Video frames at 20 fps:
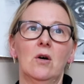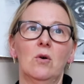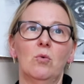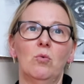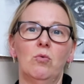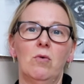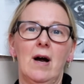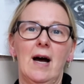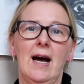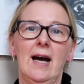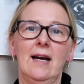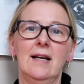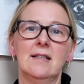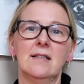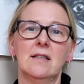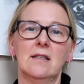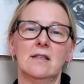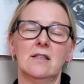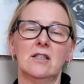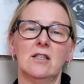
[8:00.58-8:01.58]

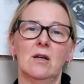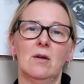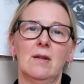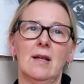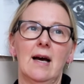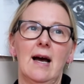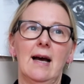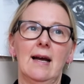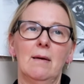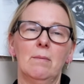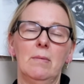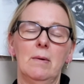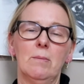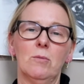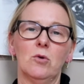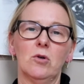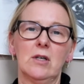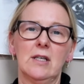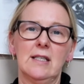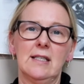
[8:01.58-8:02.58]
right so that I can be
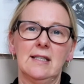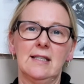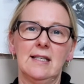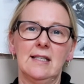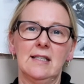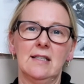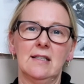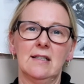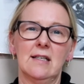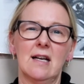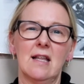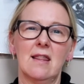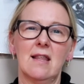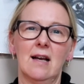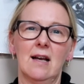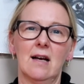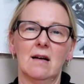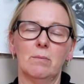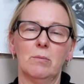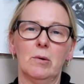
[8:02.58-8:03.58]
more consistent, and I
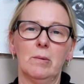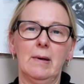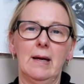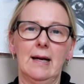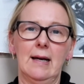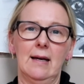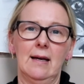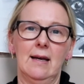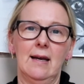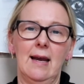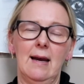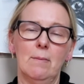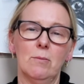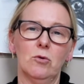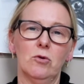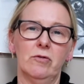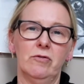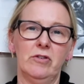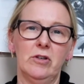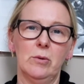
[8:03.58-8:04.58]
think I'll probably gain
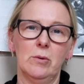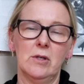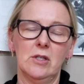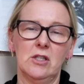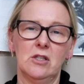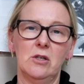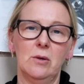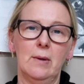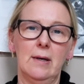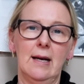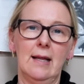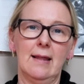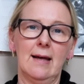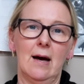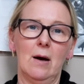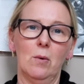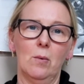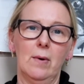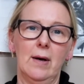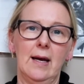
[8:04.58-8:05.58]
more viewers doing it
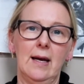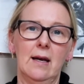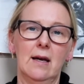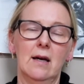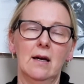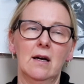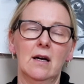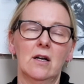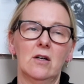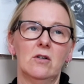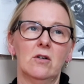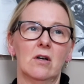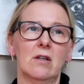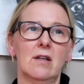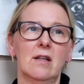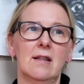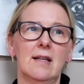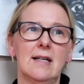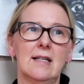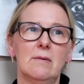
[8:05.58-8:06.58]
that way. Not
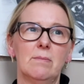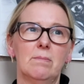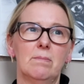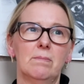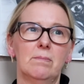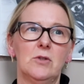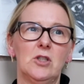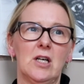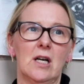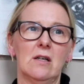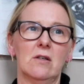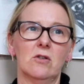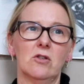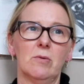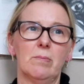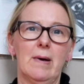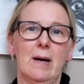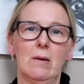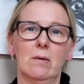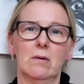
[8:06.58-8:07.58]
that this channel is
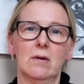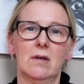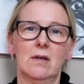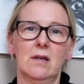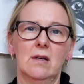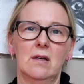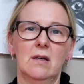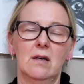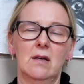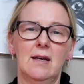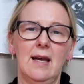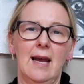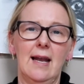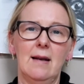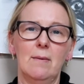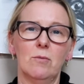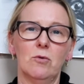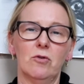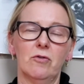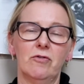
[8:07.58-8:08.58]
about
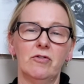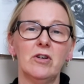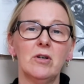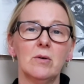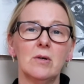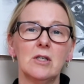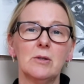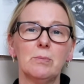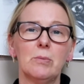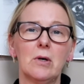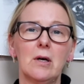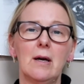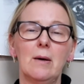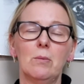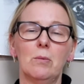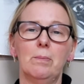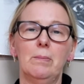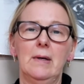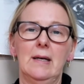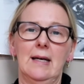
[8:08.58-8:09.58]
gaining more viewers, but it
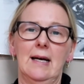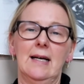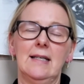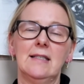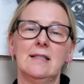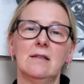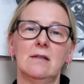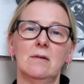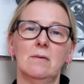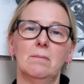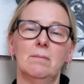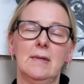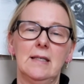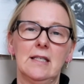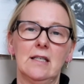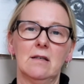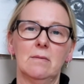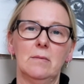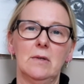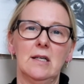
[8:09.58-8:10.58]
would be nice to meet
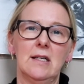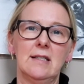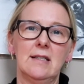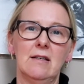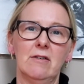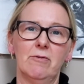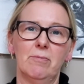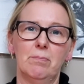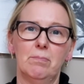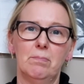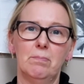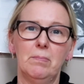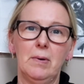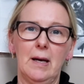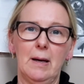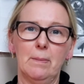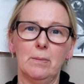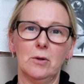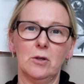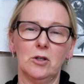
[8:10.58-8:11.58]
a community of
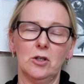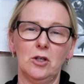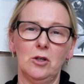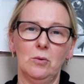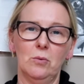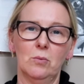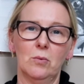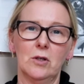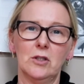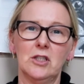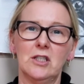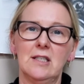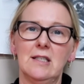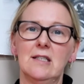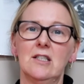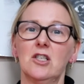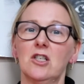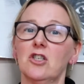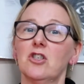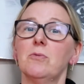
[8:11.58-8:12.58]
people who want to
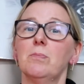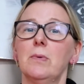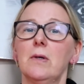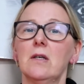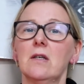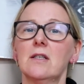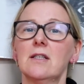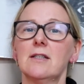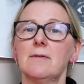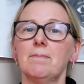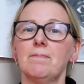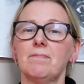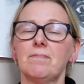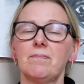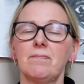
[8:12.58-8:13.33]
discuss books,